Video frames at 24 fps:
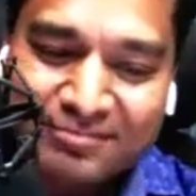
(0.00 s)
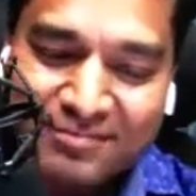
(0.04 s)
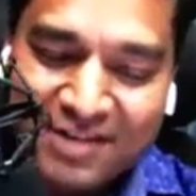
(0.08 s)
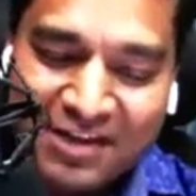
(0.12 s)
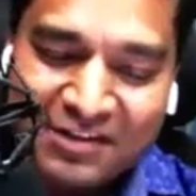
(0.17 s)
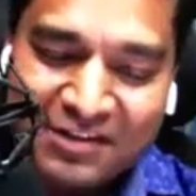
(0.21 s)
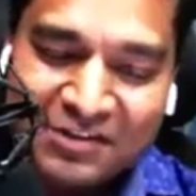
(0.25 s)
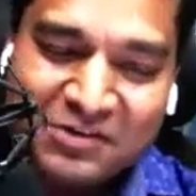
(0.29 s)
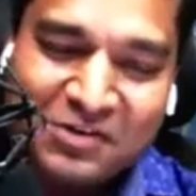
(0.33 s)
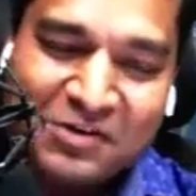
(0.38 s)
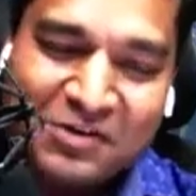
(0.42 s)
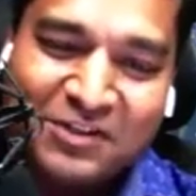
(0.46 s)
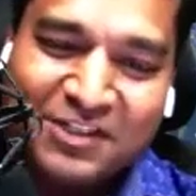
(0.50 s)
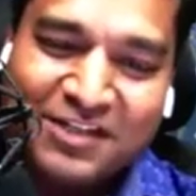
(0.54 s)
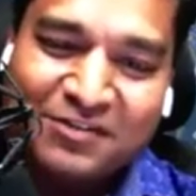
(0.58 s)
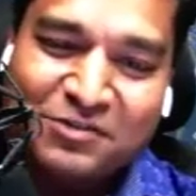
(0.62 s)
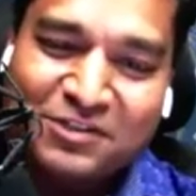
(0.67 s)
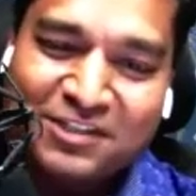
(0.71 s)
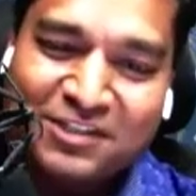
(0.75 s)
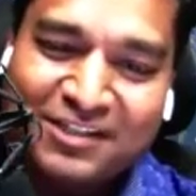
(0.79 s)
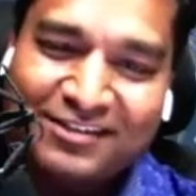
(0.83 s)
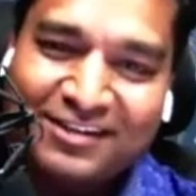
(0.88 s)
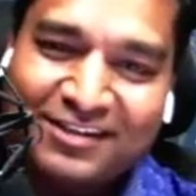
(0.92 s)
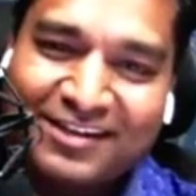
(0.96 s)

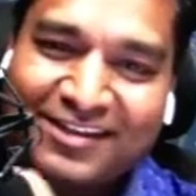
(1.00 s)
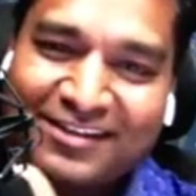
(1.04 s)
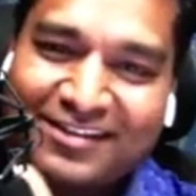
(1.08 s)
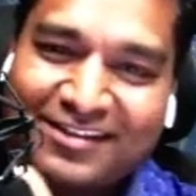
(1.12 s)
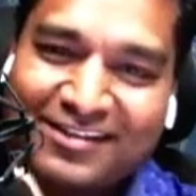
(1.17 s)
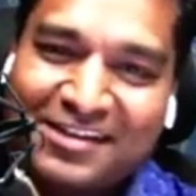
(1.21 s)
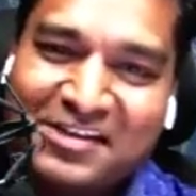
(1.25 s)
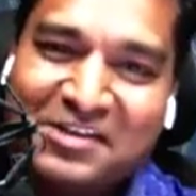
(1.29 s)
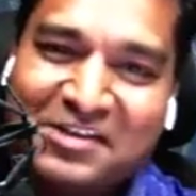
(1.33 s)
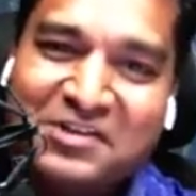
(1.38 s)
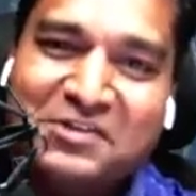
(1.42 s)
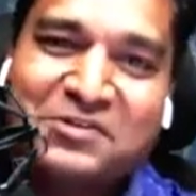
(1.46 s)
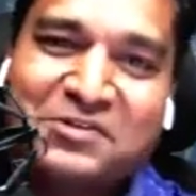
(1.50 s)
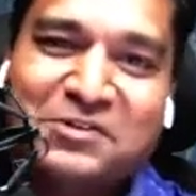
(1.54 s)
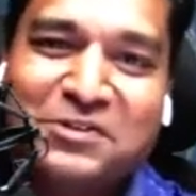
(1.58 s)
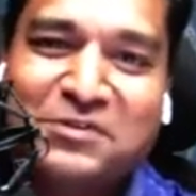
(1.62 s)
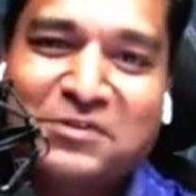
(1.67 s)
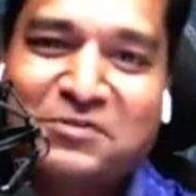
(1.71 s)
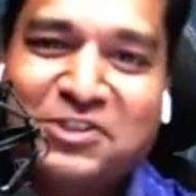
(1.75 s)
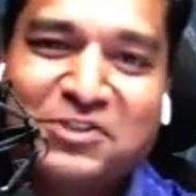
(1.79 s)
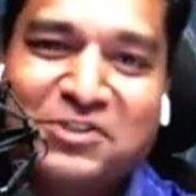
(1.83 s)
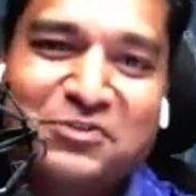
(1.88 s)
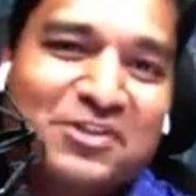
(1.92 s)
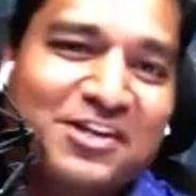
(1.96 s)
The key issues
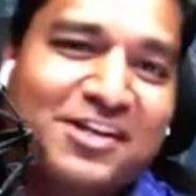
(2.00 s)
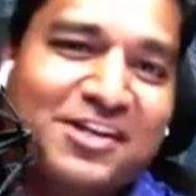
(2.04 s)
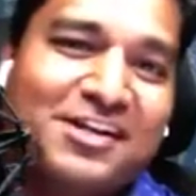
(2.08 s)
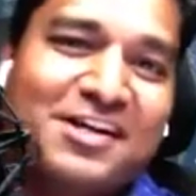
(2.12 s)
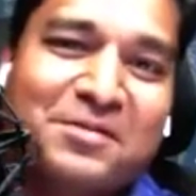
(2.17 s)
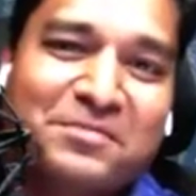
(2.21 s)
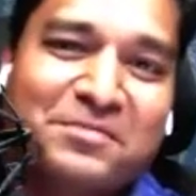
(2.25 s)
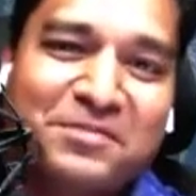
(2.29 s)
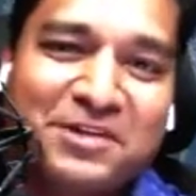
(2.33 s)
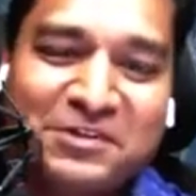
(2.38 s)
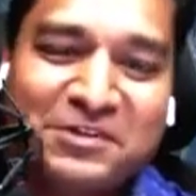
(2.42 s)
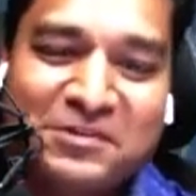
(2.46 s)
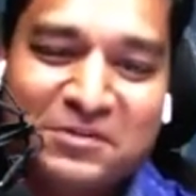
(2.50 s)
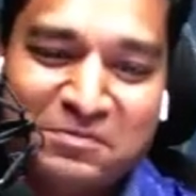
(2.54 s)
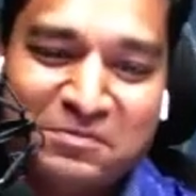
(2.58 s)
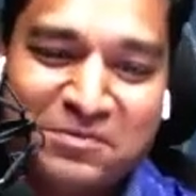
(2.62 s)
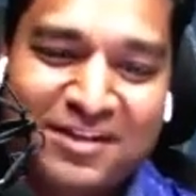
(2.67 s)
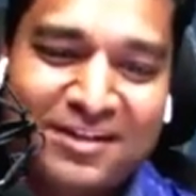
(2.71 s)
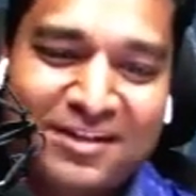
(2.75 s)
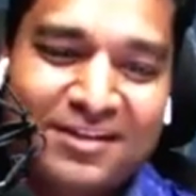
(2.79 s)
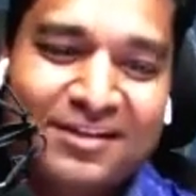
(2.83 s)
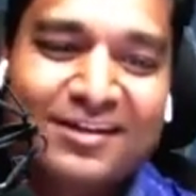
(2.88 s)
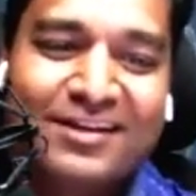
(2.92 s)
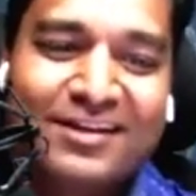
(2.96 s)
which were coming to
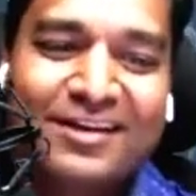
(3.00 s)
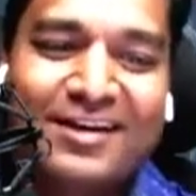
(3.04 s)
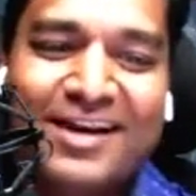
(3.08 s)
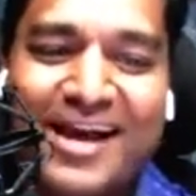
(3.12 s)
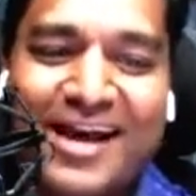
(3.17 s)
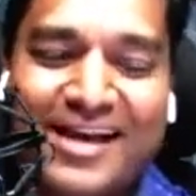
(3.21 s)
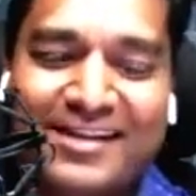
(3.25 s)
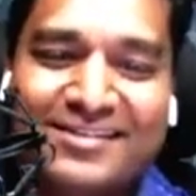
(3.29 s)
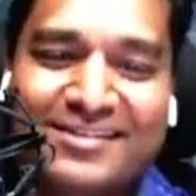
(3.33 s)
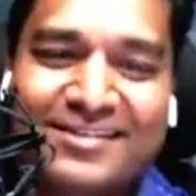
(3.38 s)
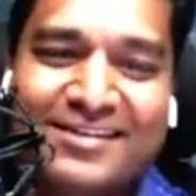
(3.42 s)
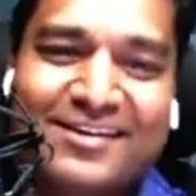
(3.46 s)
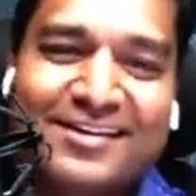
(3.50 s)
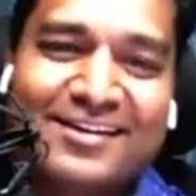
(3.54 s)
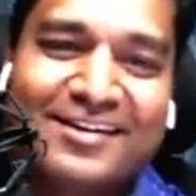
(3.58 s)
me as